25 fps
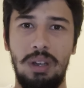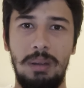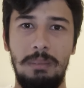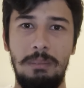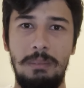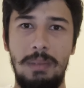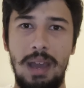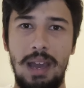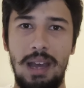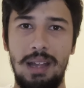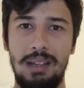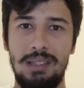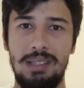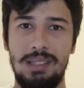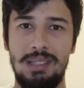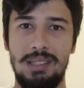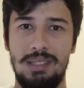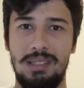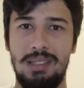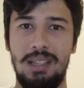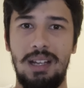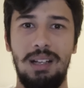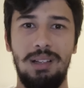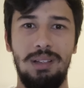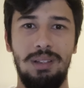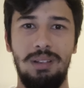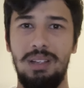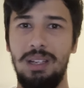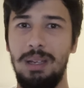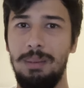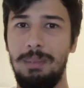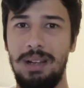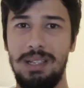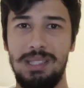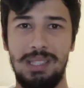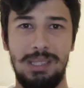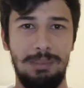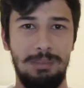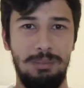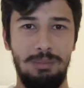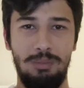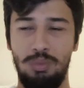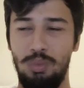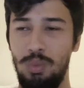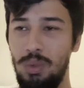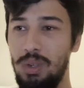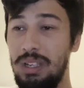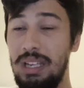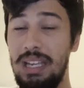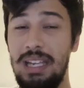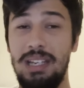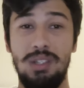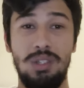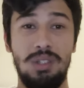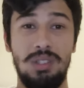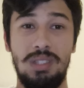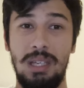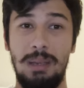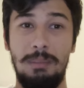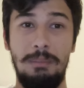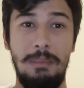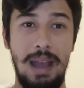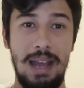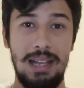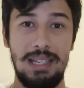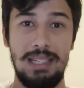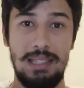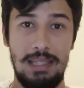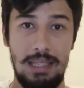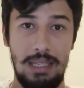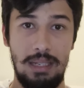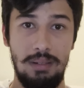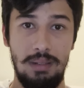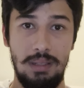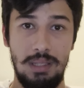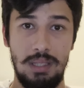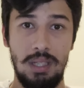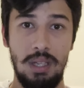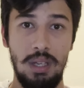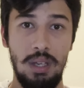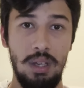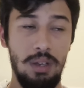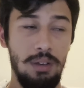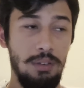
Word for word: in maths start learning about some interesting maths theories